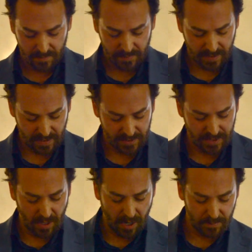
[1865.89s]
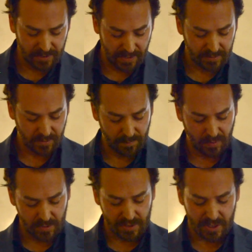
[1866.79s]
Because the object or the
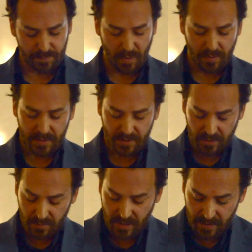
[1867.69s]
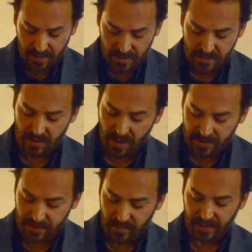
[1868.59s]
person spoken to is
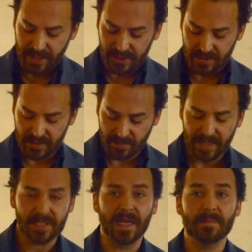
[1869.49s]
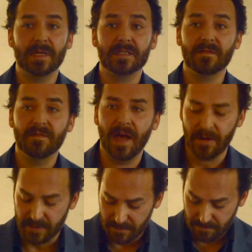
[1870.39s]
not in relation to my statements of
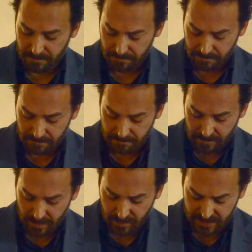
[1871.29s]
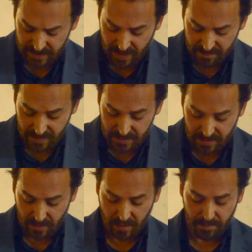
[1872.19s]
value. My statements
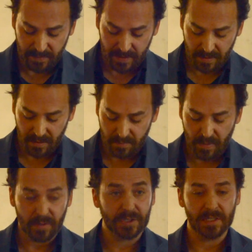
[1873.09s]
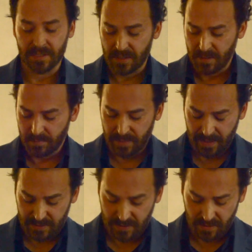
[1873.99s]
are mere emotions
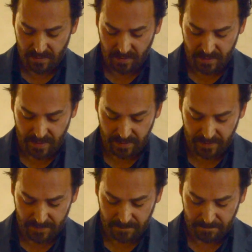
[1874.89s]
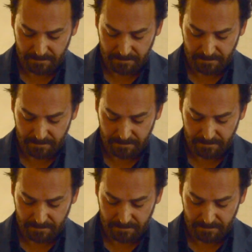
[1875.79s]
based on nothing.